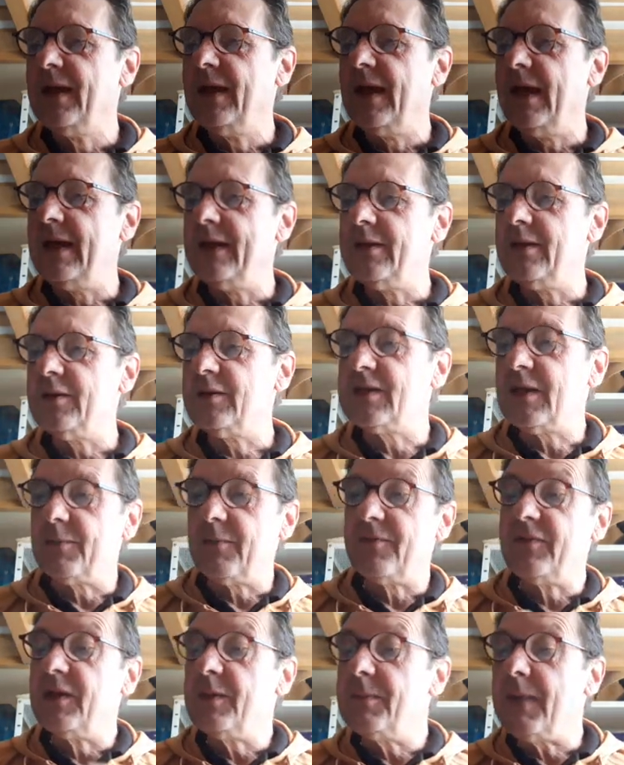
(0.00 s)
And some
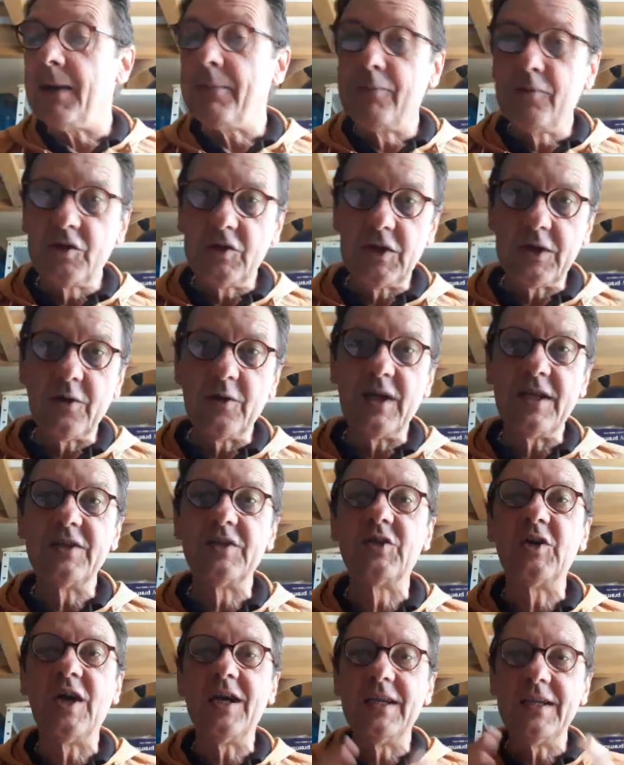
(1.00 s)
of them are pushing an
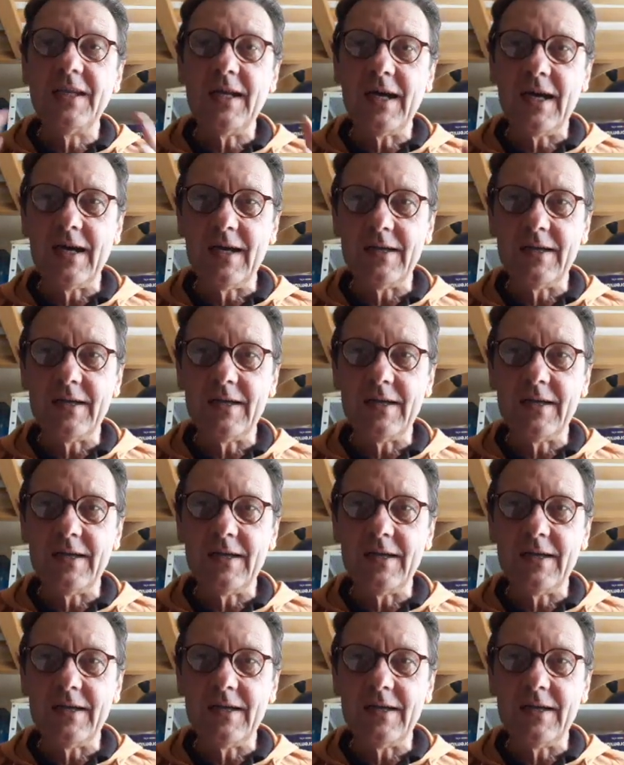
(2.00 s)
agenda.